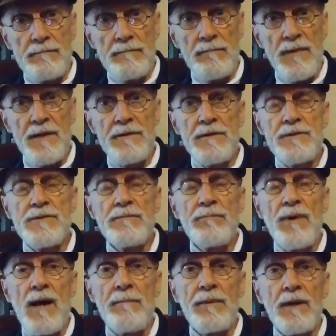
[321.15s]
methods of
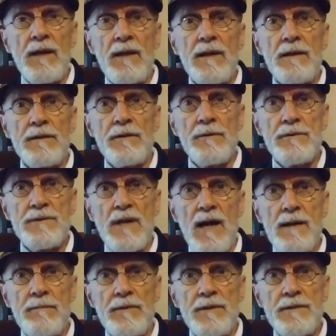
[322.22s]
propagating those
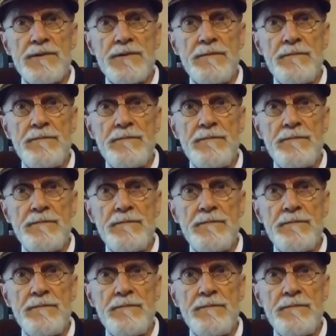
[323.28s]
hybrids.